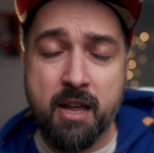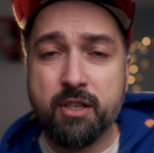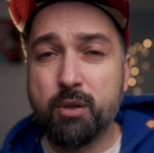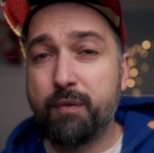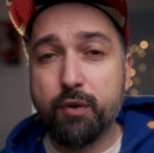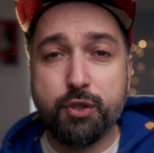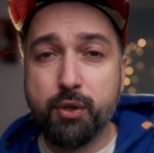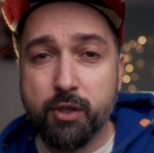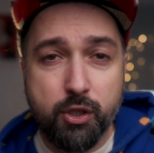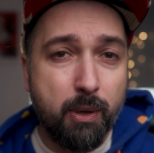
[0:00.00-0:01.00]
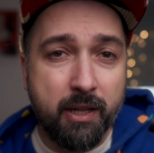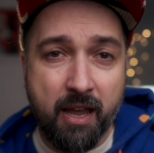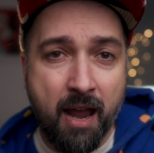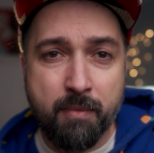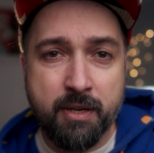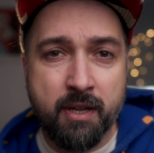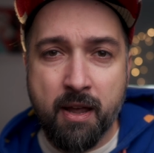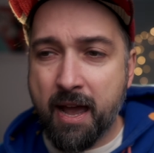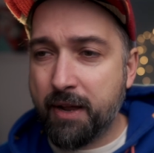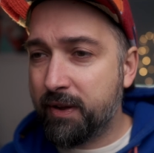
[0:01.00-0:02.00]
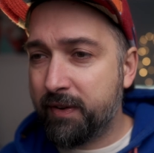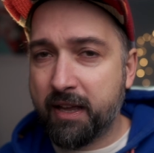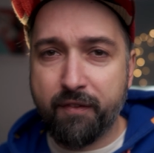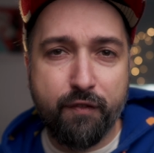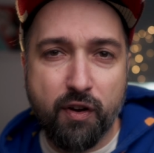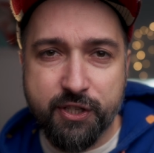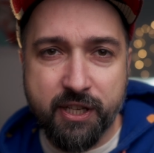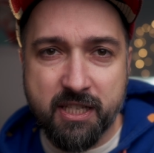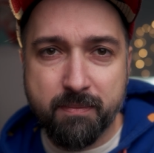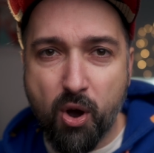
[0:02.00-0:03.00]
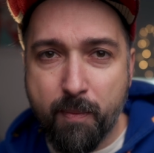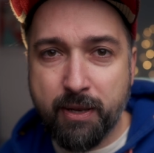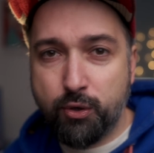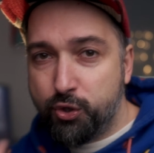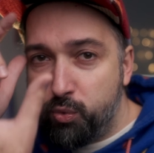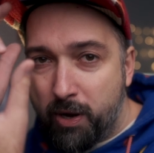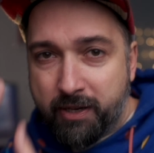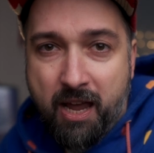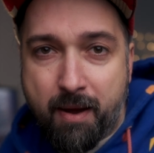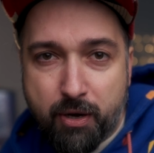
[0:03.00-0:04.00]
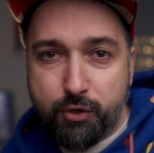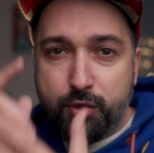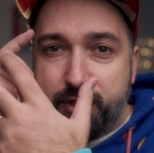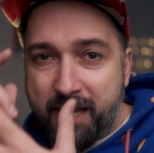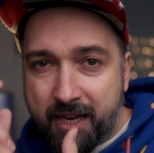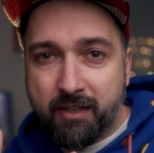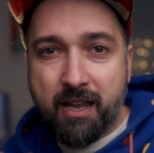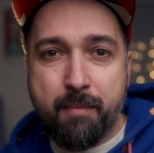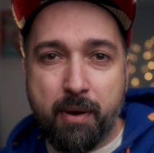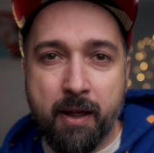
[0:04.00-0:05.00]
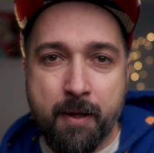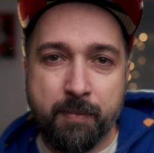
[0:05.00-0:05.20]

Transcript: So if you're shooting dual cameras and you have like a first kiss moment, you shoot one camera, you shoot second camera,